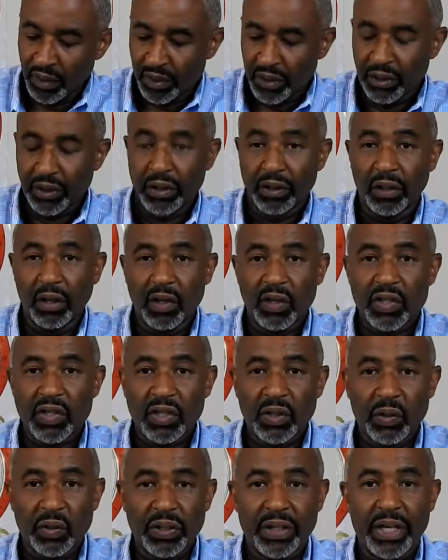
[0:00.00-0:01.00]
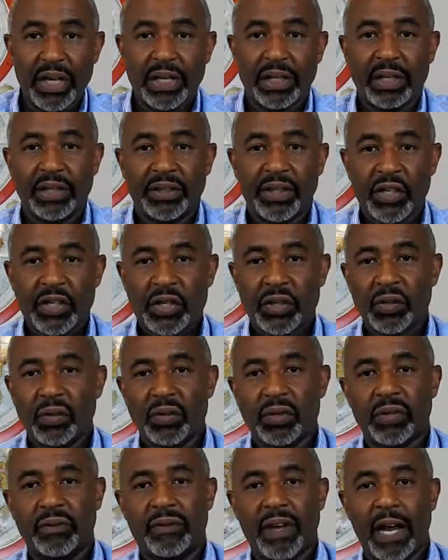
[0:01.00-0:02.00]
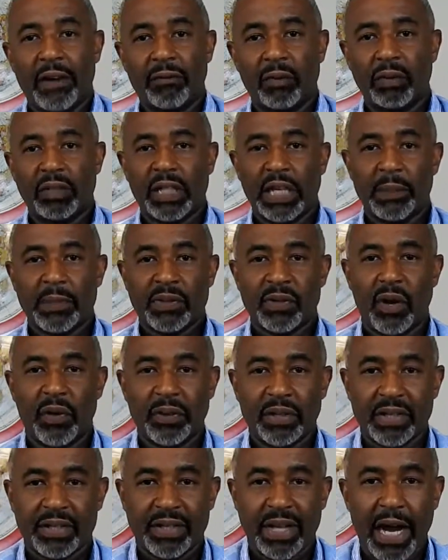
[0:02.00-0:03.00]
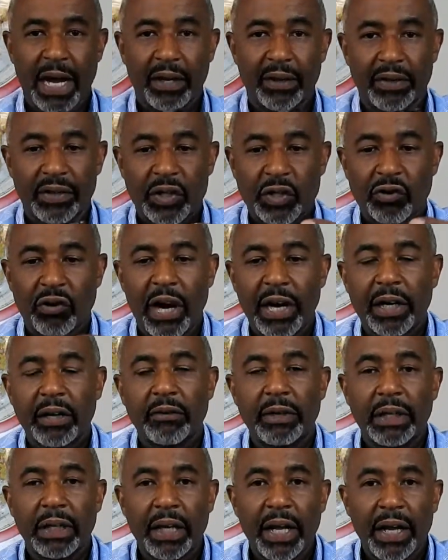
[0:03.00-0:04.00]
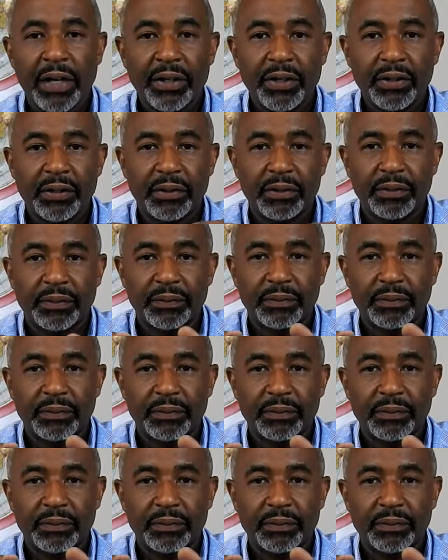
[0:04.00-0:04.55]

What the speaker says: You'll also get additional survival tips on the side of the striker and lanyard.